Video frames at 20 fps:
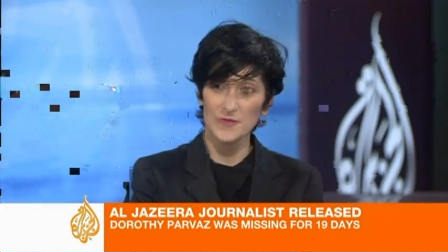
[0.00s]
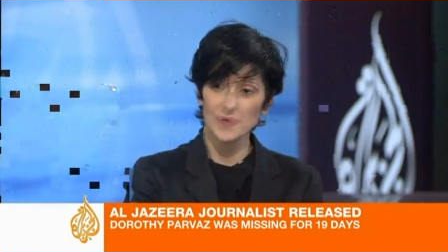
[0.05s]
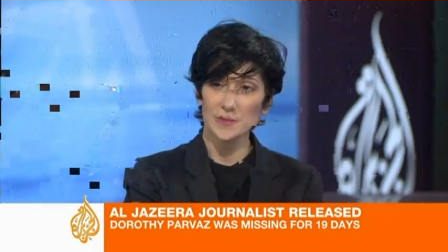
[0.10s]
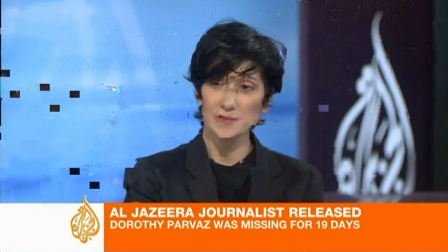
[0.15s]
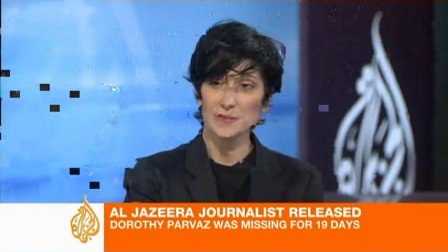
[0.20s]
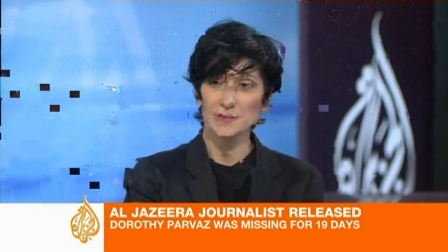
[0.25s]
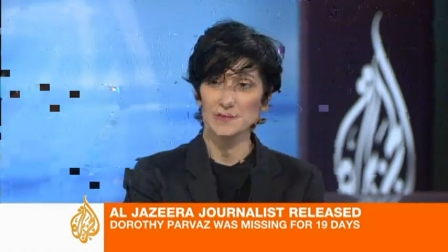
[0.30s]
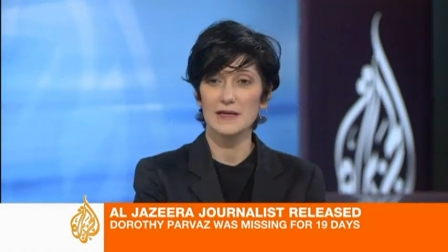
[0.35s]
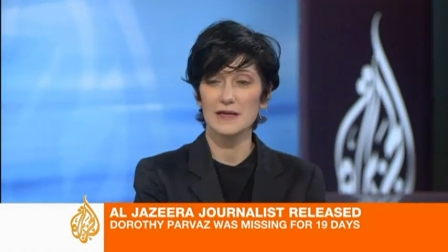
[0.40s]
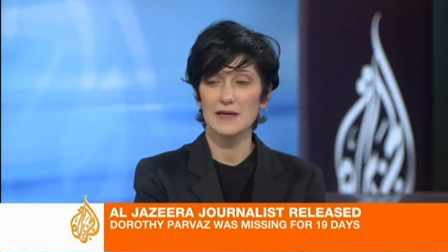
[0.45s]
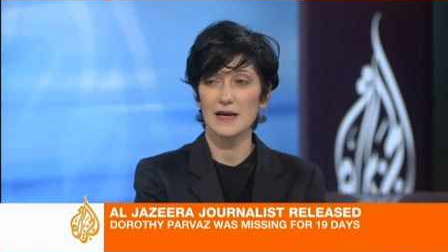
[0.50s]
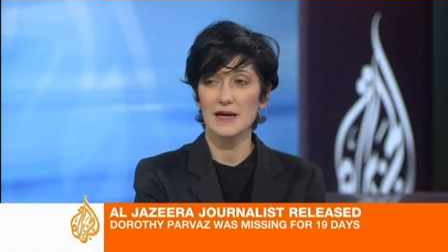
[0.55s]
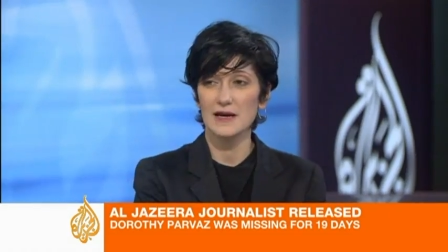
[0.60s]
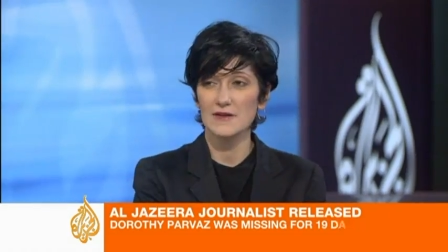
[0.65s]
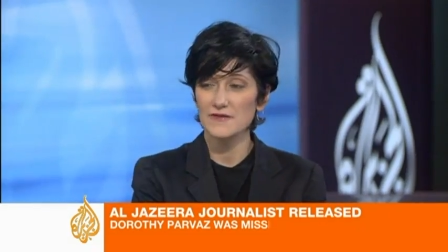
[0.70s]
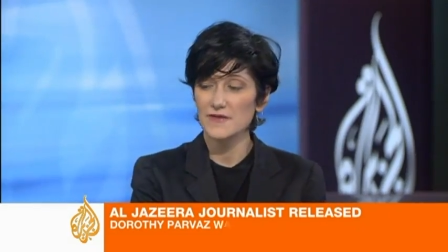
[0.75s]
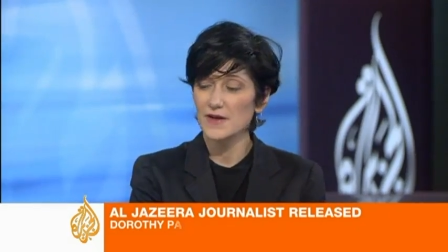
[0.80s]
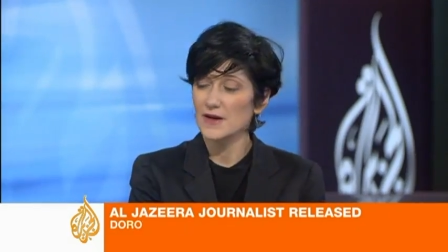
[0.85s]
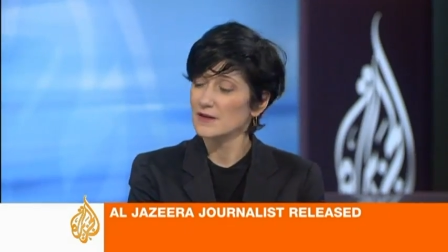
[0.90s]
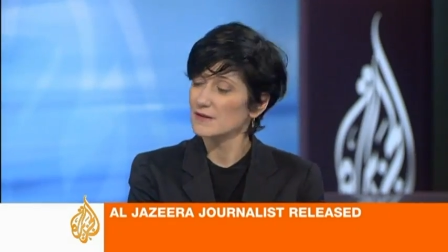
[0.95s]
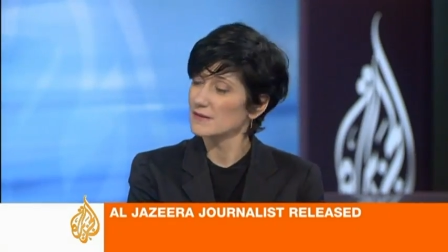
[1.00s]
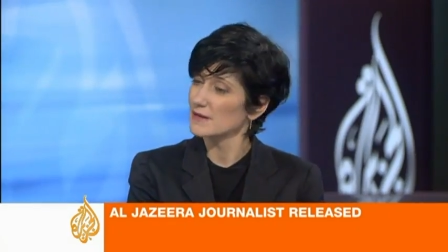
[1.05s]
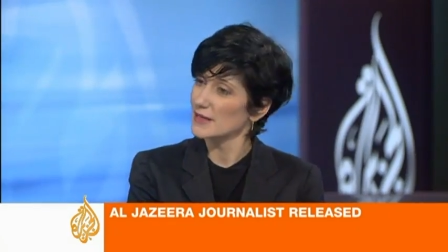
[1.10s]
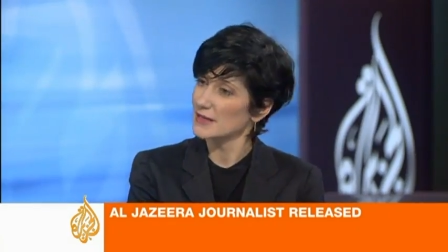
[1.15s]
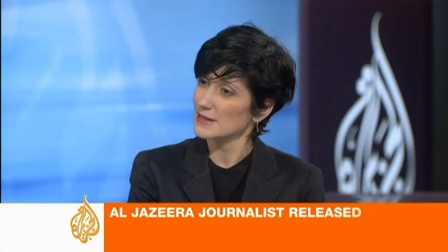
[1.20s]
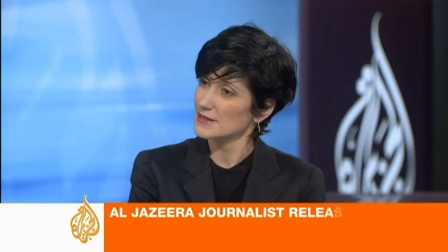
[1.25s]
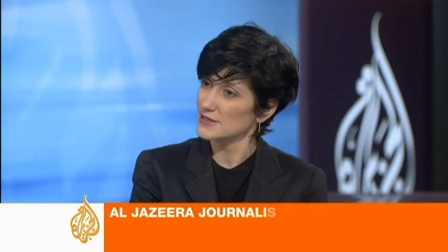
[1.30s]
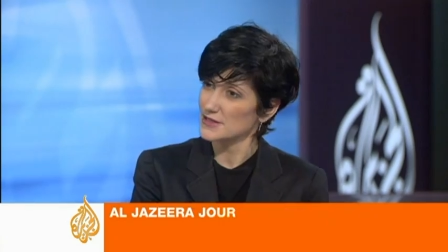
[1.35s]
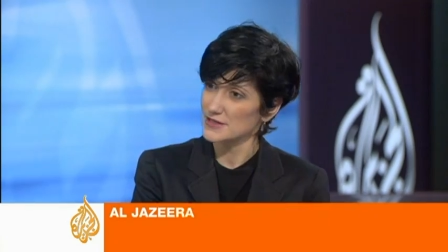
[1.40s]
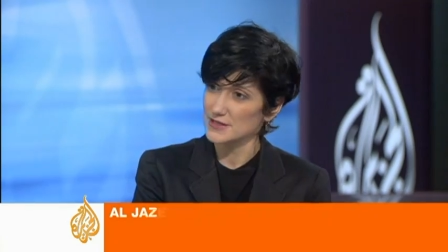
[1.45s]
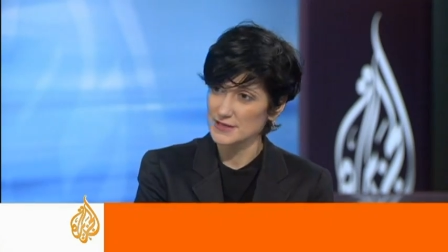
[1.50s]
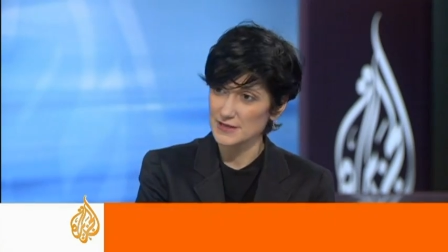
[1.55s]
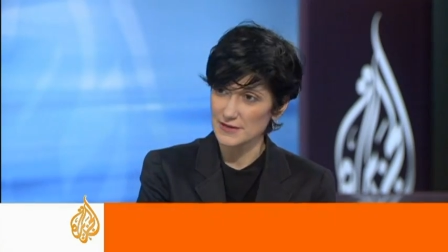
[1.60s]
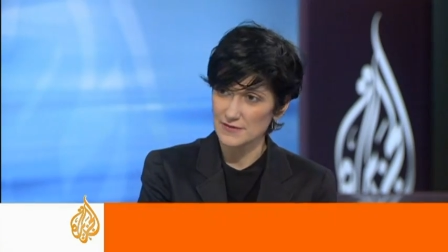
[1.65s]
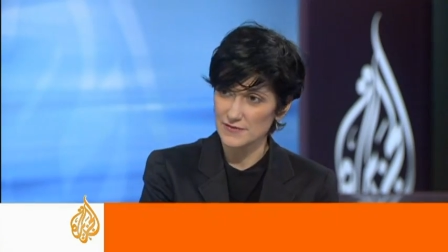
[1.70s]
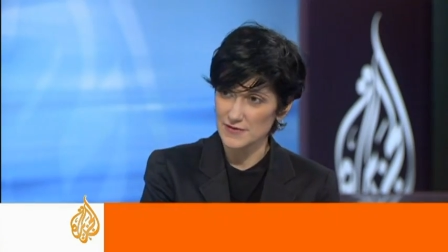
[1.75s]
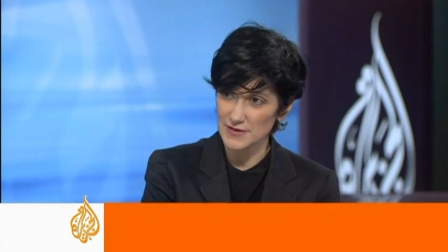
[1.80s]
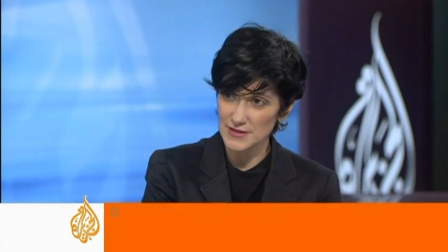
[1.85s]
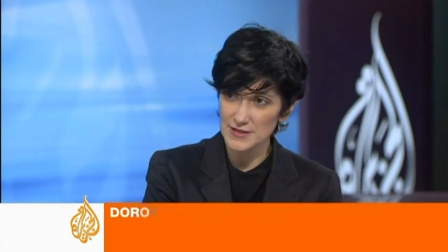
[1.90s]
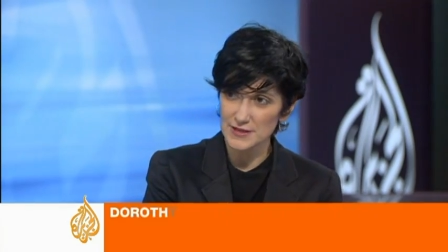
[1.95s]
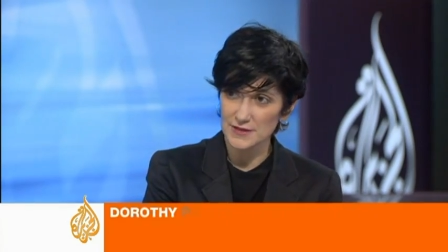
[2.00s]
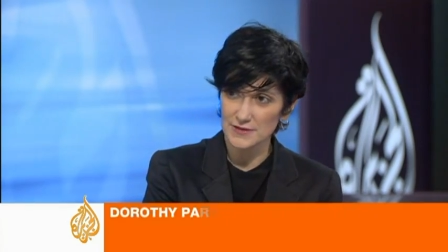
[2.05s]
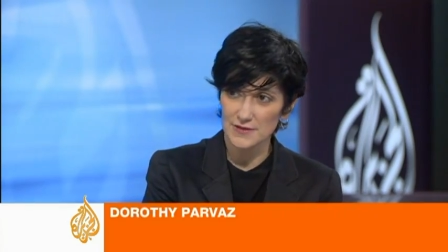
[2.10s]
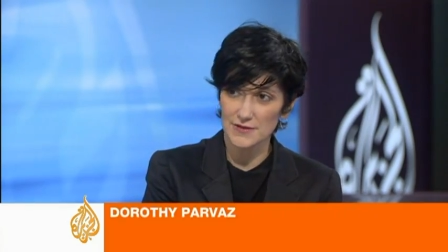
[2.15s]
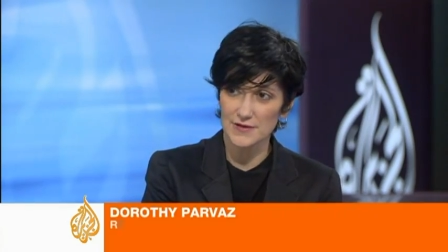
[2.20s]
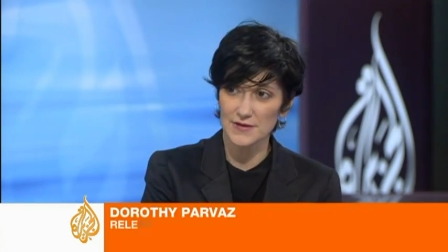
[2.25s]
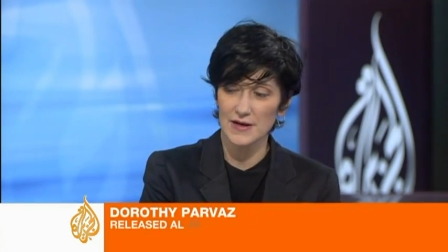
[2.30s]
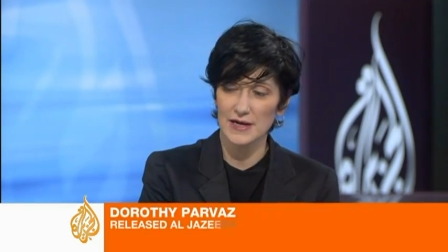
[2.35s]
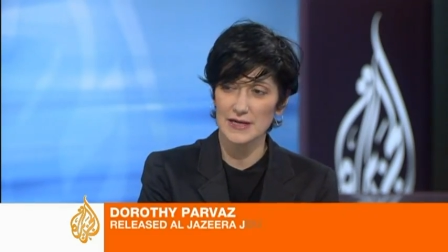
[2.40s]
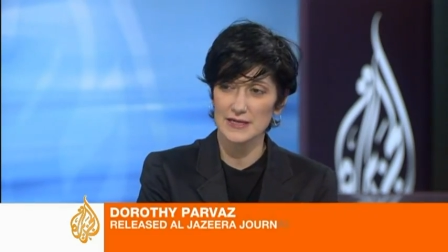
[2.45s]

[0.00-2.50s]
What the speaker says: me, I felt like just a visitor there.